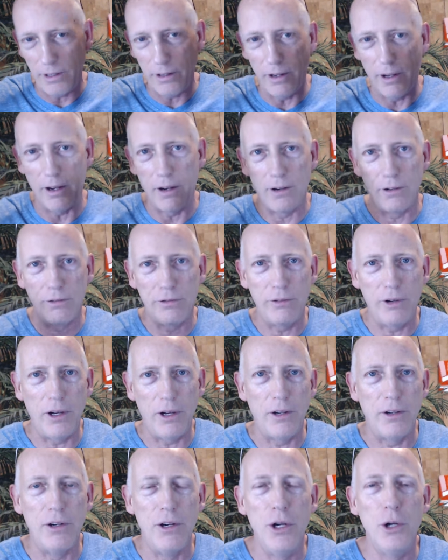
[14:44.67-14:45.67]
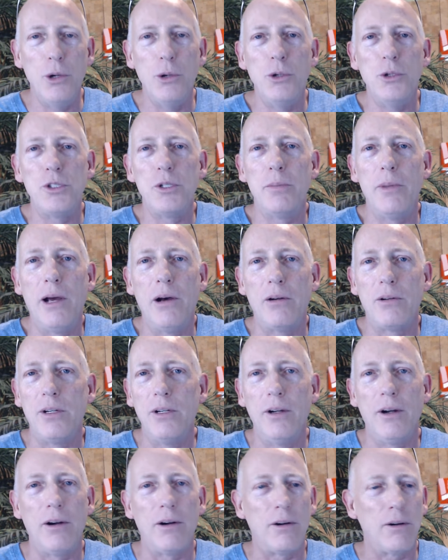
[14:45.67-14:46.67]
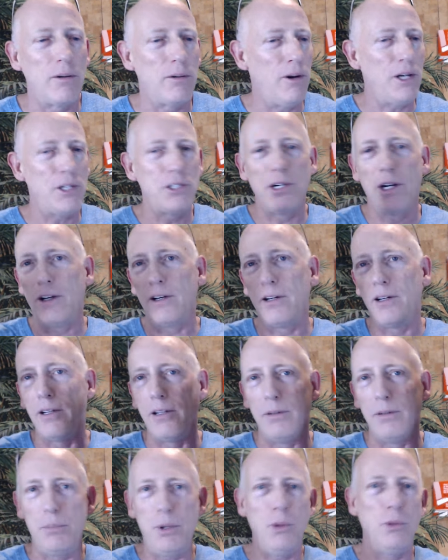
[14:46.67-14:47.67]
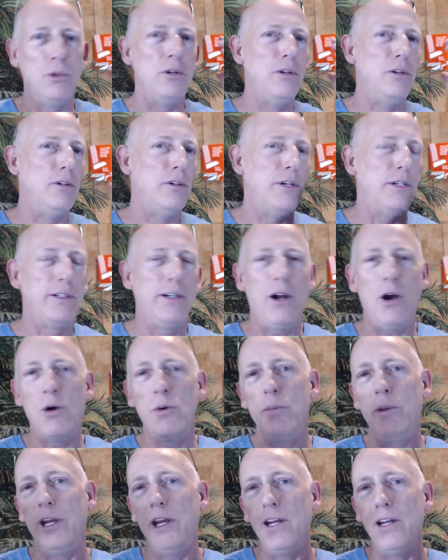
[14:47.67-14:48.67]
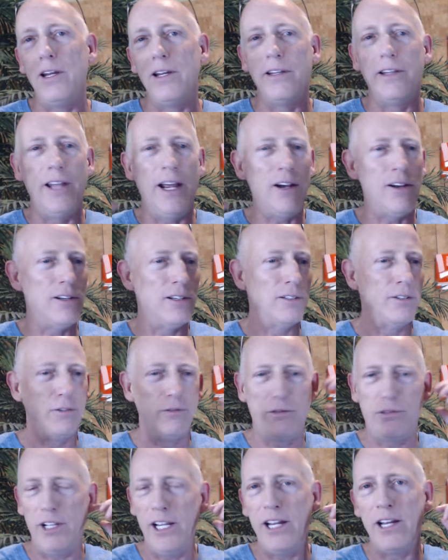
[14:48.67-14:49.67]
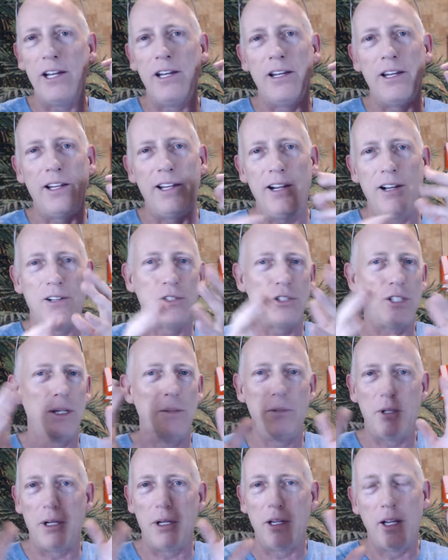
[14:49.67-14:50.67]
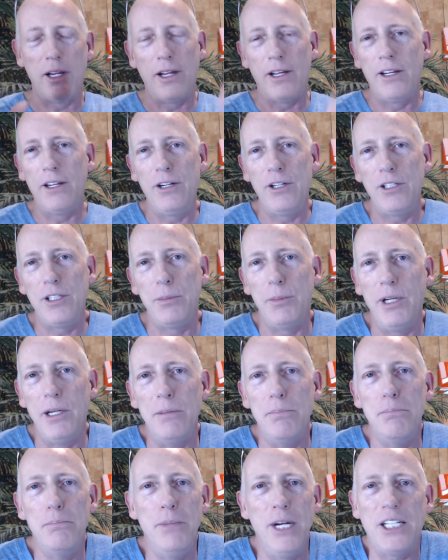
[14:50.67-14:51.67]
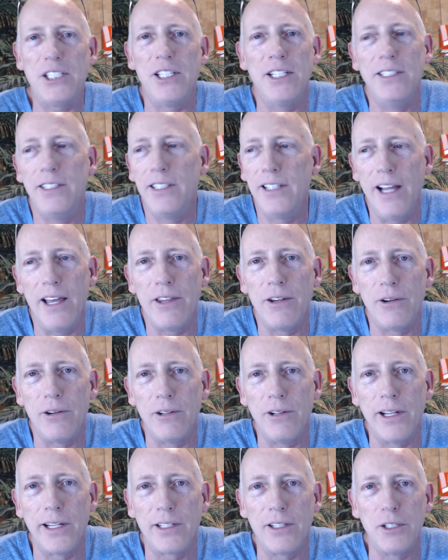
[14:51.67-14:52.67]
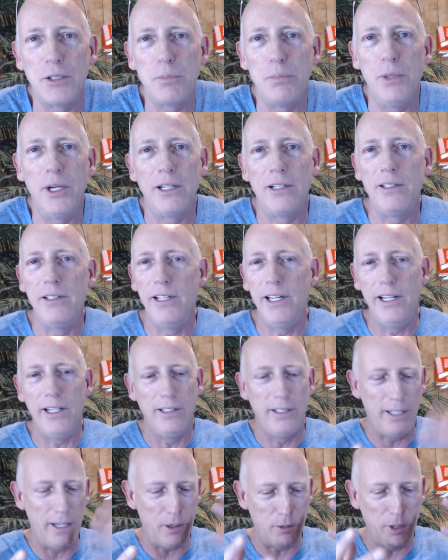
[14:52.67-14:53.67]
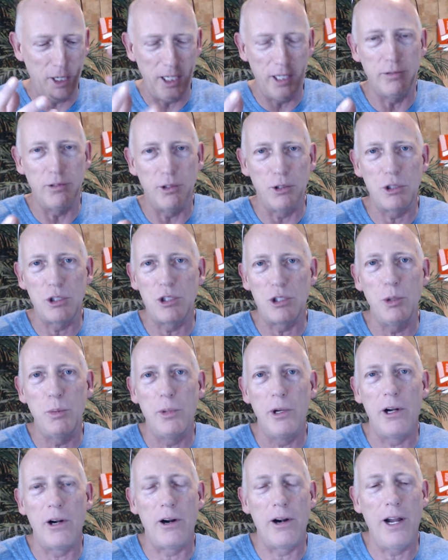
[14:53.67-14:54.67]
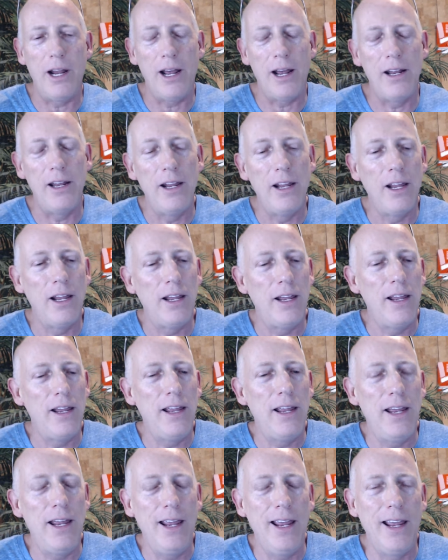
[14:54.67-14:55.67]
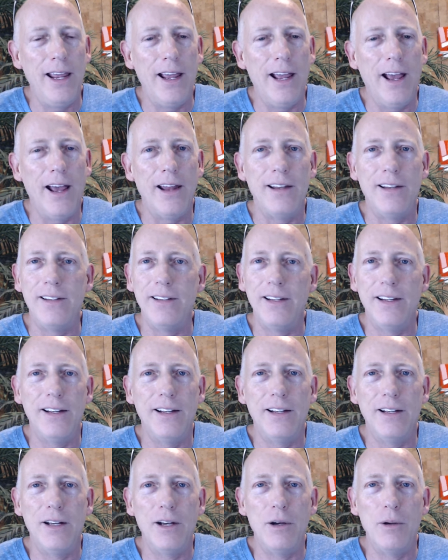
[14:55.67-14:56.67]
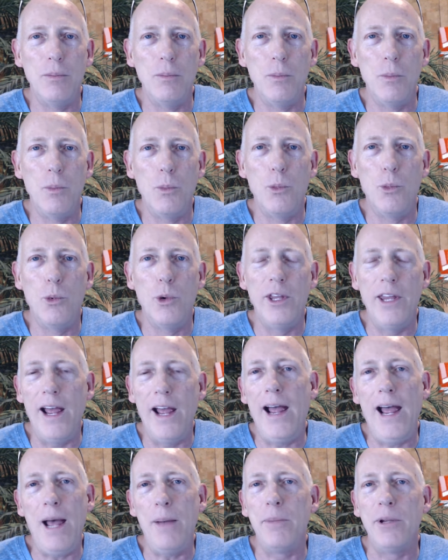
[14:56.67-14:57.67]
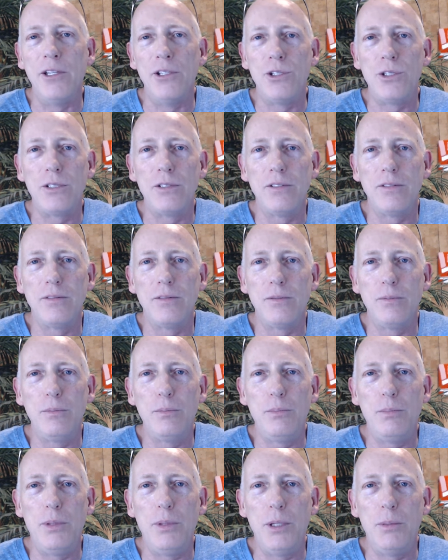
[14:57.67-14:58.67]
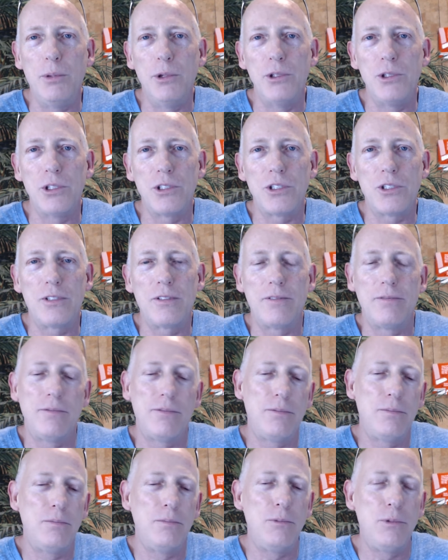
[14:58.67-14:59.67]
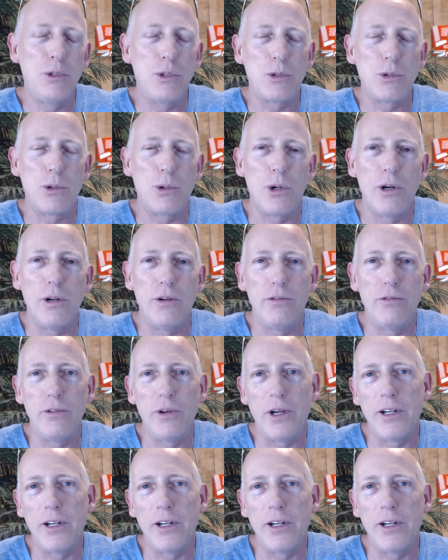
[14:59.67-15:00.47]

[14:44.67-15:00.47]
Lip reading: of news about Russia and Putin and Comey and they all and Flynn, and they all seem to be mixing together like this big, you know, evil soup in our head. And when that happens, people just sort of